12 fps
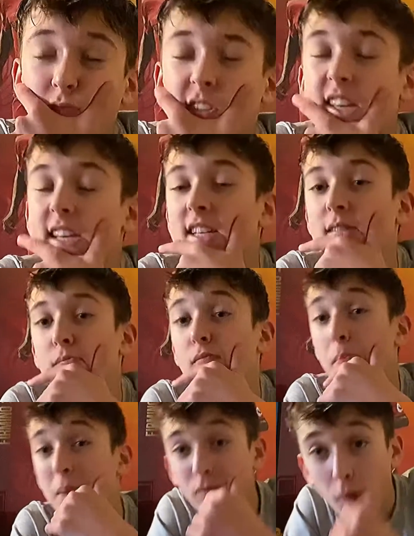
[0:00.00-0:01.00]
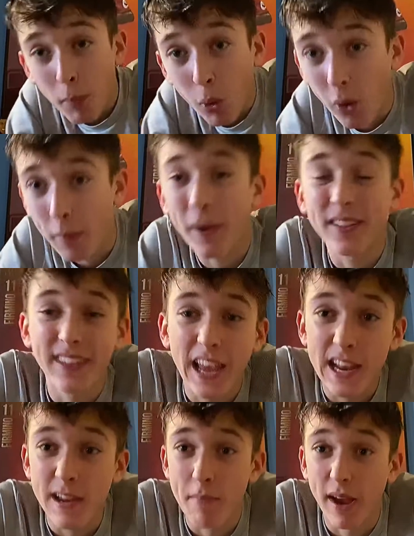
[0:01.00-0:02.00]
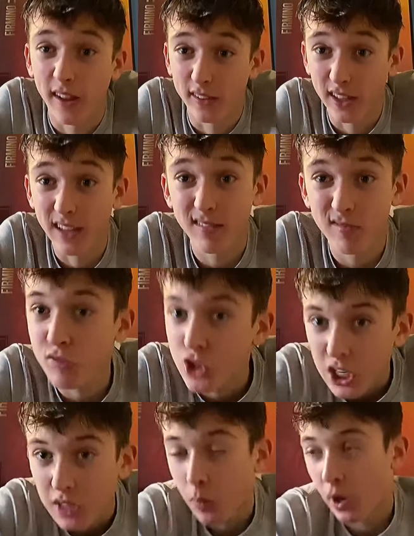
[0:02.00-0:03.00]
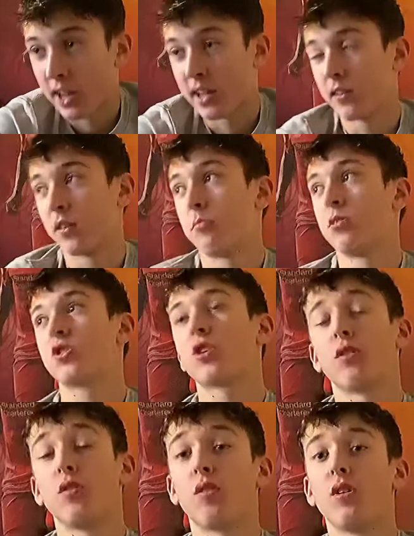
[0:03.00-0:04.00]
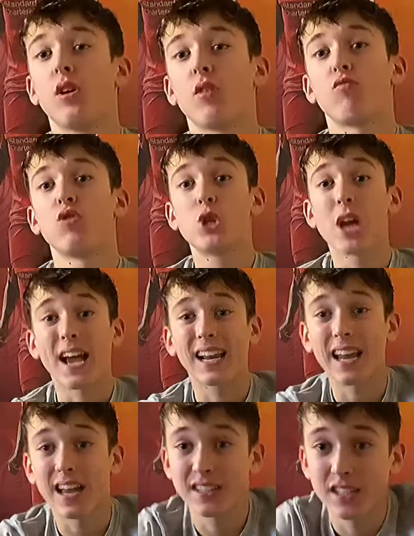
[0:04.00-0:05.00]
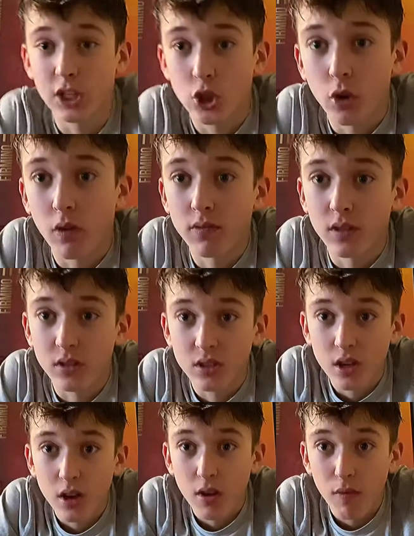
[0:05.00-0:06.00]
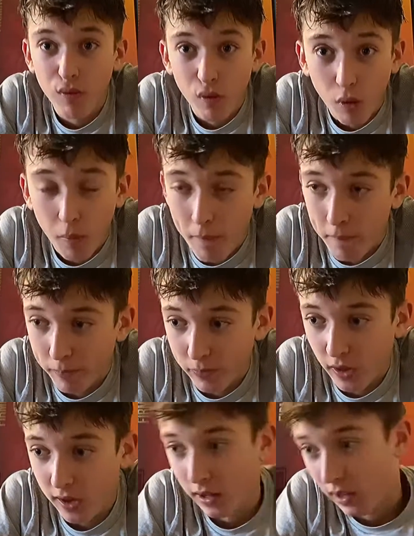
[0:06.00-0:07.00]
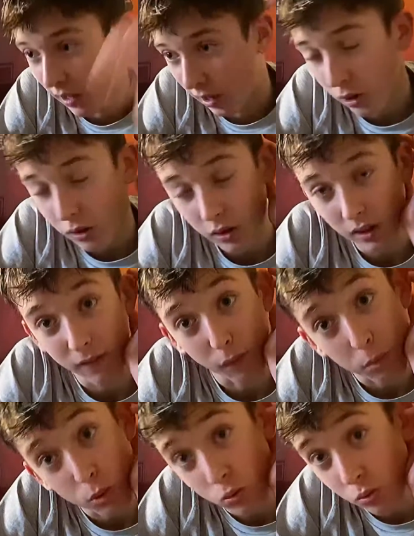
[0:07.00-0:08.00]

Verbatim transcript: it's been reported by Daily Mail that Gini Wijnaldum is going to reject last-ditch offers from uh, Liverpool